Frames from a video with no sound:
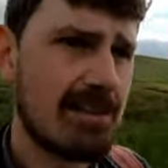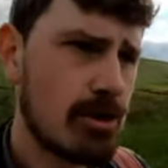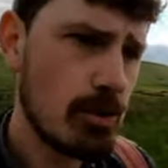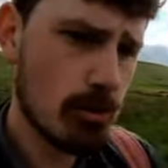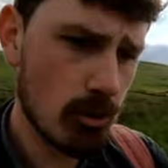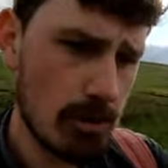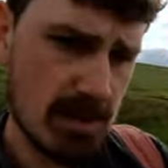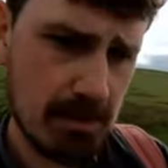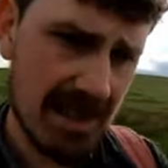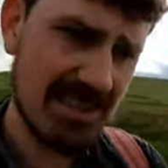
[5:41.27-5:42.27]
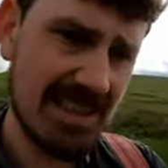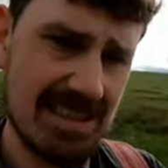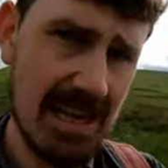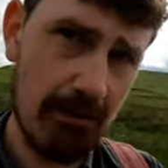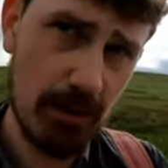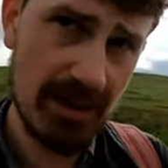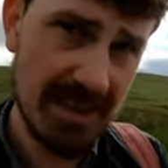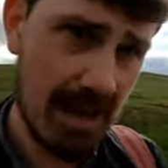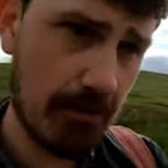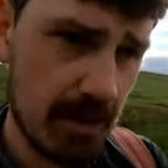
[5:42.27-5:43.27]
two groups mixing together in the
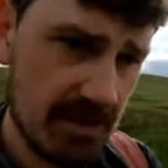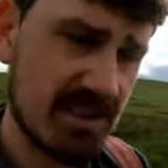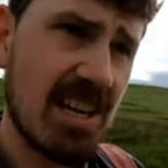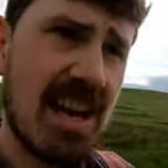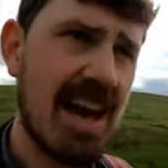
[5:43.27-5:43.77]
Netherlands,